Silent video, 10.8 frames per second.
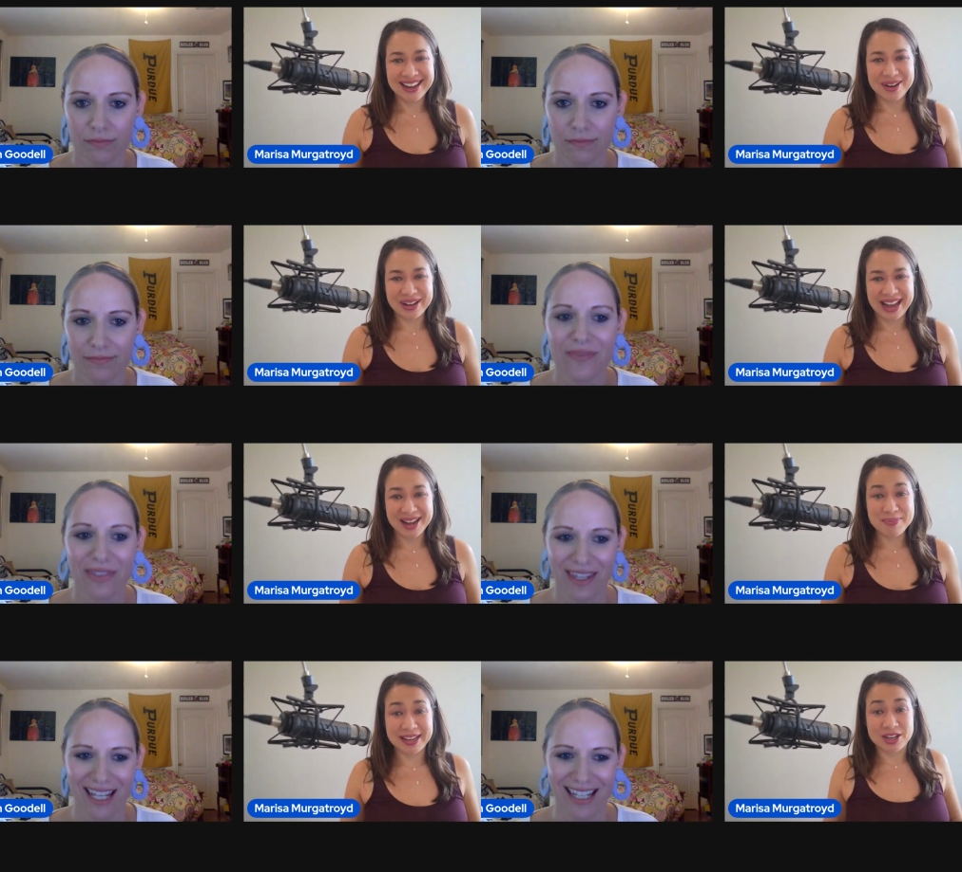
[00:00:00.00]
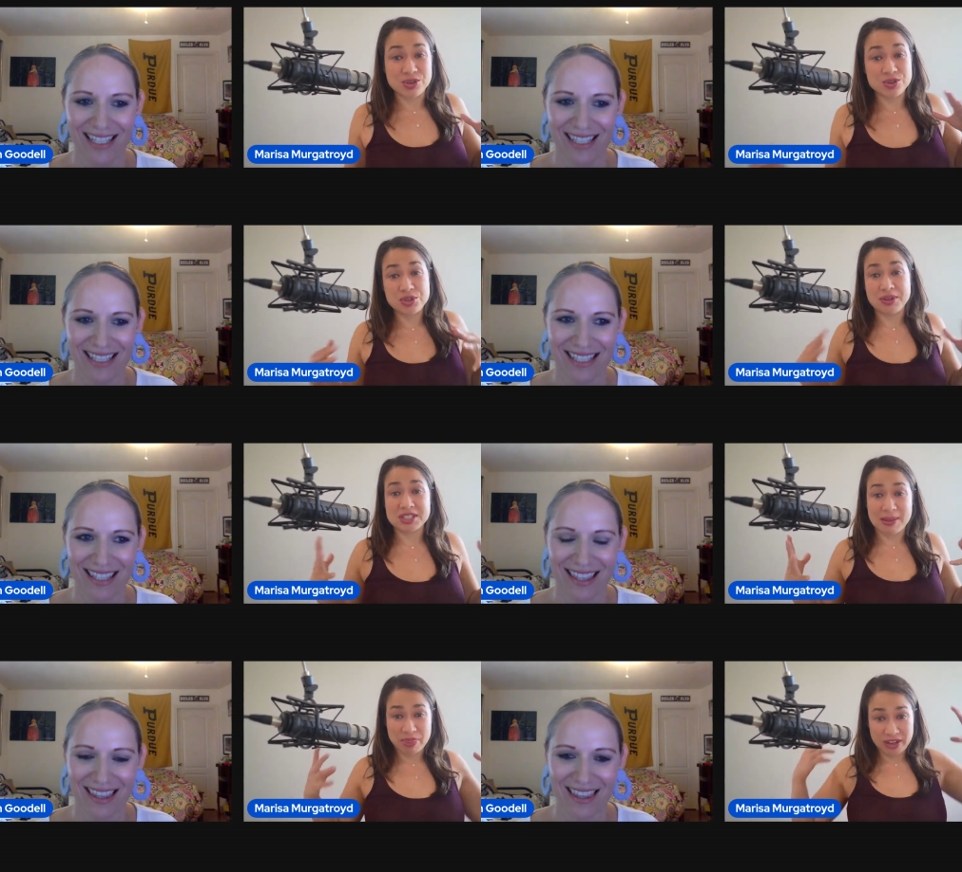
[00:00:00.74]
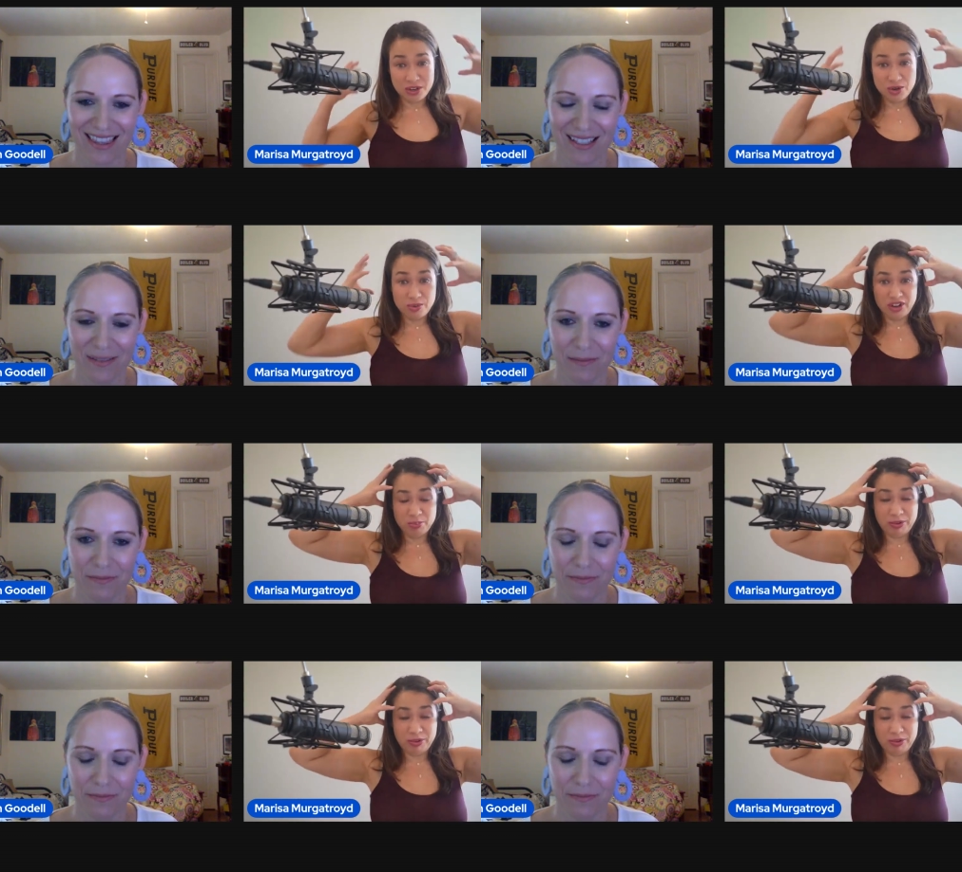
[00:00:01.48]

Speaker 1: Okay. Because you're doing something new and your